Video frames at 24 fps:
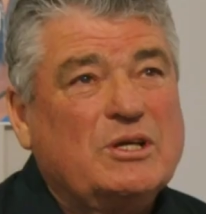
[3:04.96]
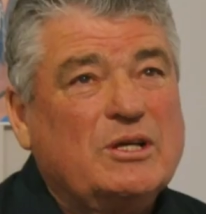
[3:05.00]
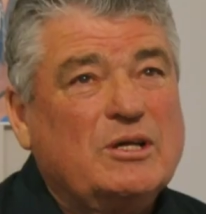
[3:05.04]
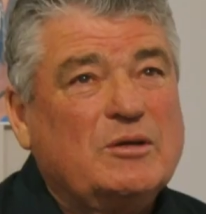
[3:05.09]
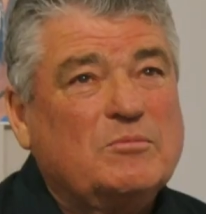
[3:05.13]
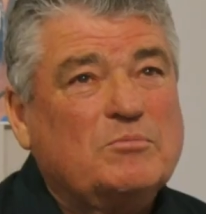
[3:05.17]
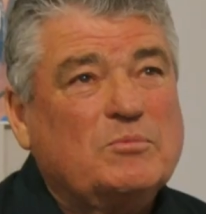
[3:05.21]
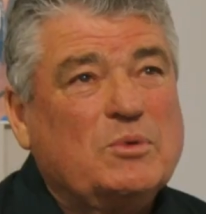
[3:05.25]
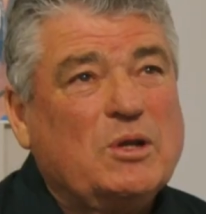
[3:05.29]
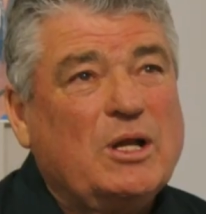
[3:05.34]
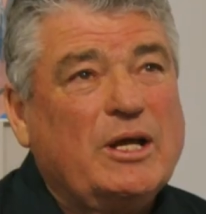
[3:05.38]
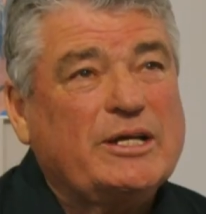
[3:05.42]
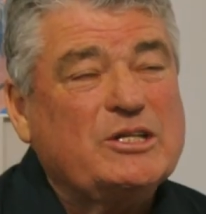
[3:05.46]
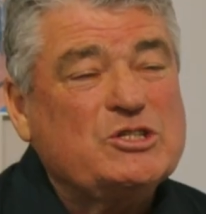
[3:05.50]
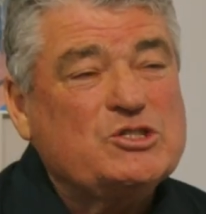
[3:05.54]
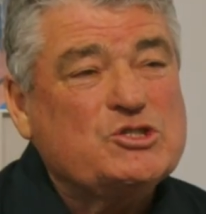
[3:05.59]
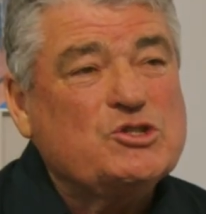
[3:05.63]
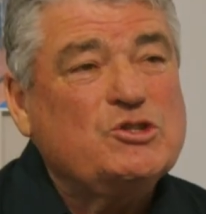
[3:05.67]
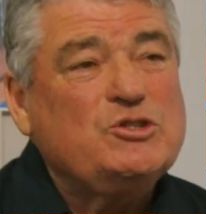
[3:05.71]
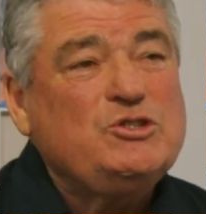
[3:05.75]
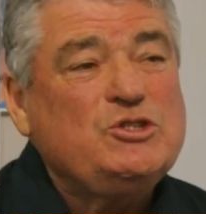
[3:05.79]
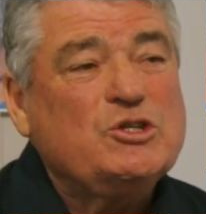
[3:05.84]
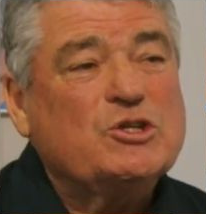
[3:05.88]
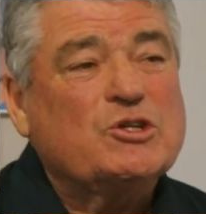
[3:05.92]
uh,
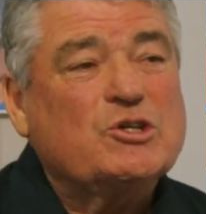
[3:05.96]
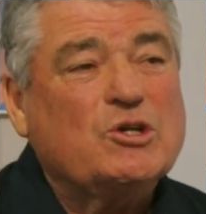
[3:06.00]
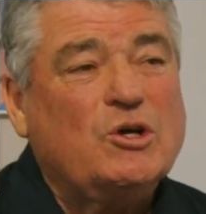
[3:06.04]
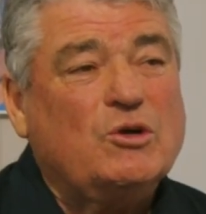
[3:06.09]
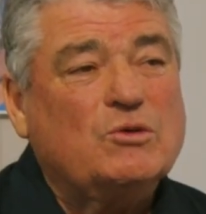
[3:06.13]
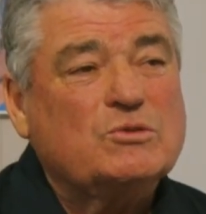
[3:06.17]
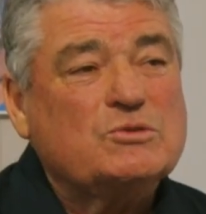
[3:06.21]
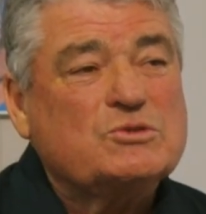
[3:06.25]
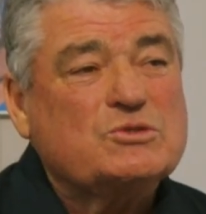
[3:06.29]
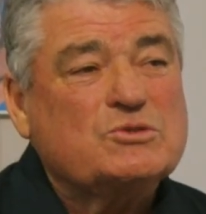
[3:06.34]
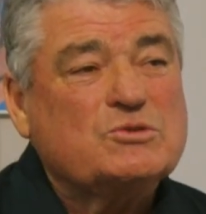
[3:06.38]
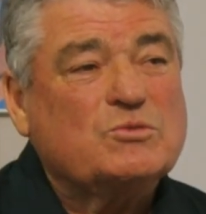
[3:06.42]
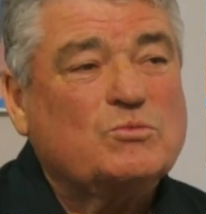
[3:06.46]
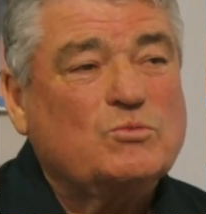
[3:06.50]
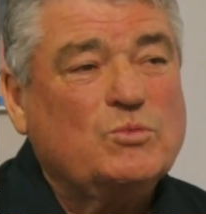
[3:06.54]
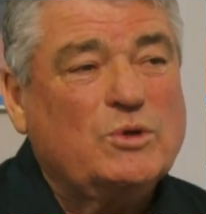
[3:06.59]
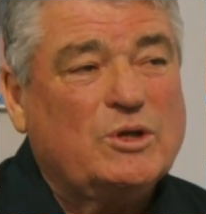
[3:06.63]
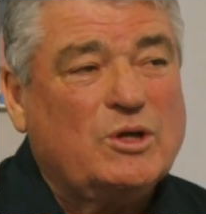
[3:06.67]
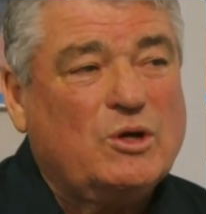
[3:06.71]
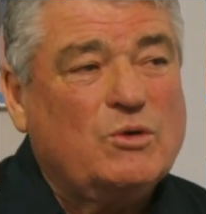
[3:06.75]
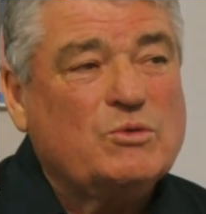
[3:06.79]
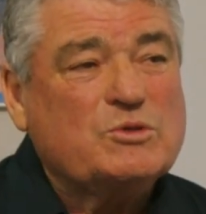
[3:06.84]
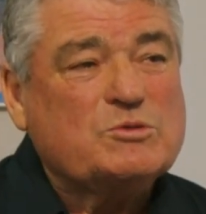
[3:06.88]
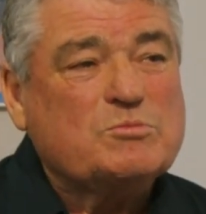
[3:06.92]
playing junior Colts
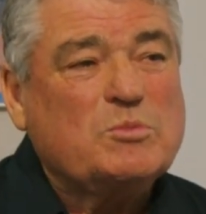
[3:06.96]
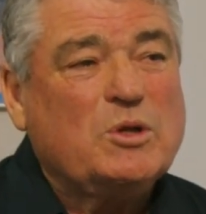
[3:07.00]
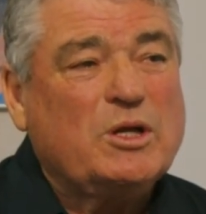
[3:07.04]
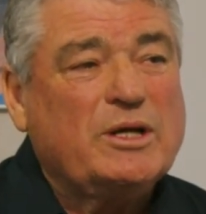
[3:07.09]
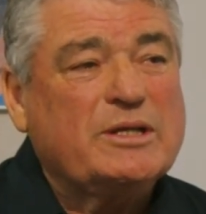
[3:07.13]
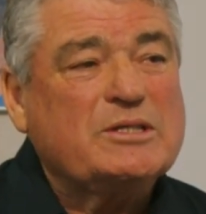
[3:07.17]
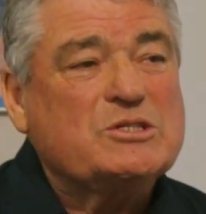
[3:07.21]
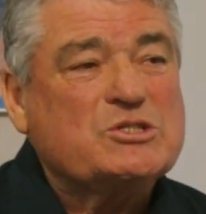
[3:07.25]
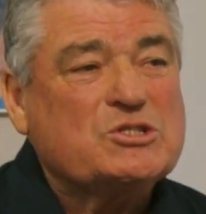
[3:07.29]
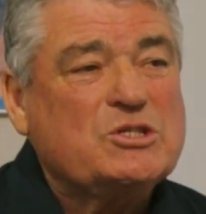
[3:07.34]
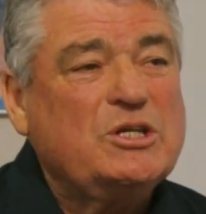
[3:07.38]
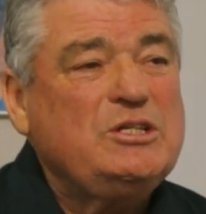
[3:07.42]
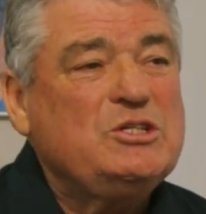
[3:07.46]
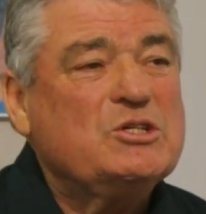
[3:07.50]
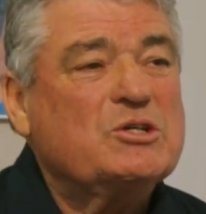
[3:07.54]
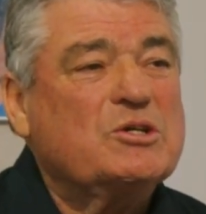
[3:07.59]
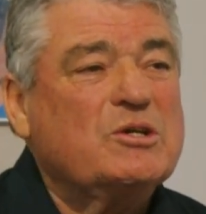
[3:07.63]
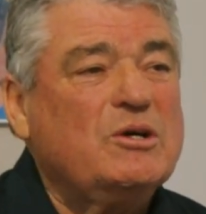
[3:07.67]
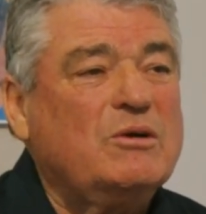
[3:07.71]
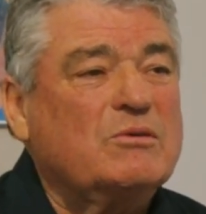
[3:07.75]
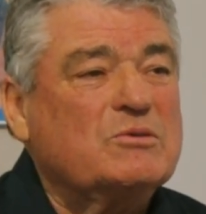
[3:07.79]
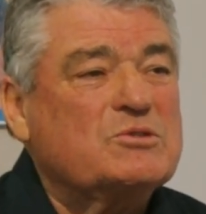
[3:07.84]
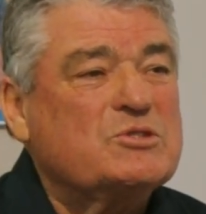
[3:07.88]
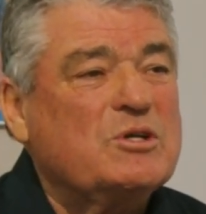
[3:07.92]
when I was playing
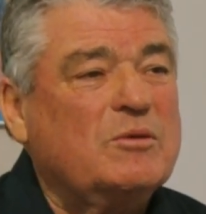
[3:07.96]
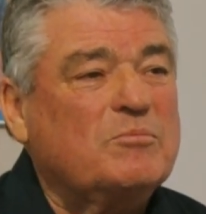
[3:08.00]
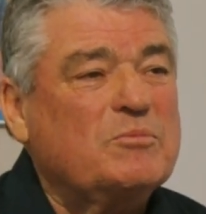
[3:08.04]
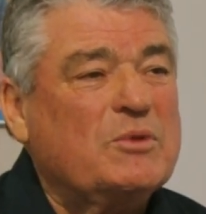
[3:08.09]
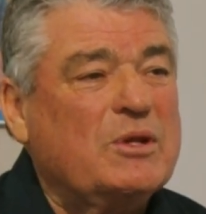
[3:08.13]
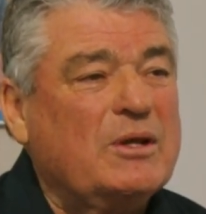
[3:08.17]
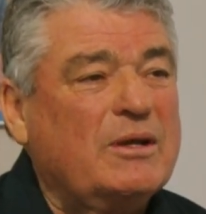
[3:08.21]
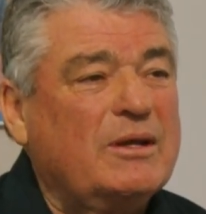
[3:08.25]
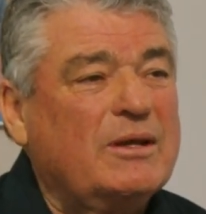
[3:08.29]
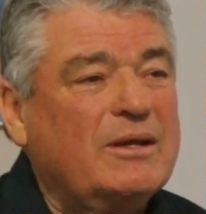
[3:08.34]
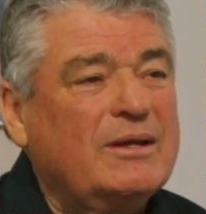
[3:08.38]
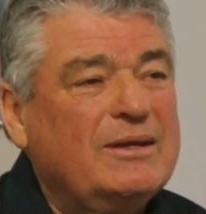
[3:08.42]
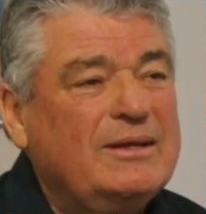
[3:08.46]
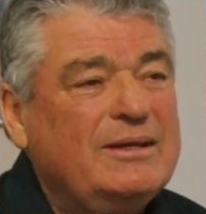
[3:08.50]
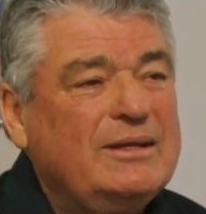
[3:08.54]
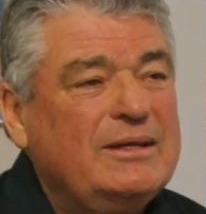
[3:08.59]
senior Colts up there.